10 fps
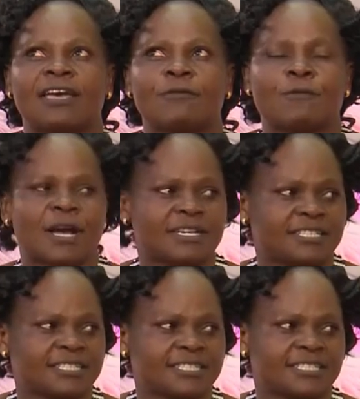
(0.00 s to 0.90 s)

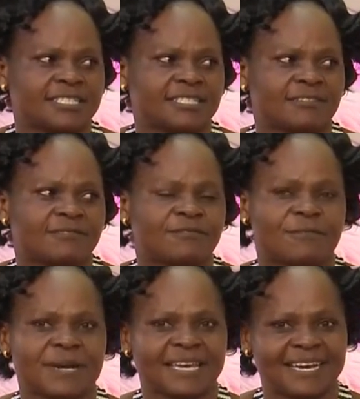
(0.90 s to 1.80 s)
worked
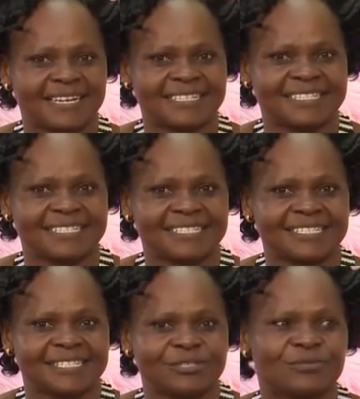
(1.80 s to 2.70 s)
for my heart
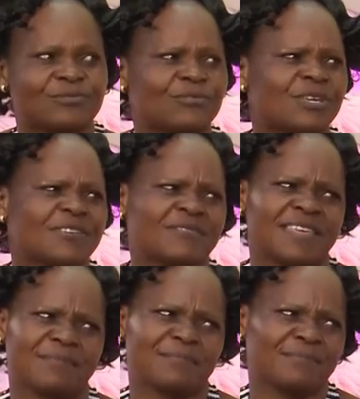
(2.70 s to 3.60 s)
to forgive
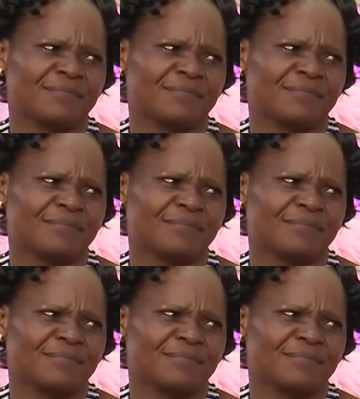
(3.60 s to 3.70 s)
them.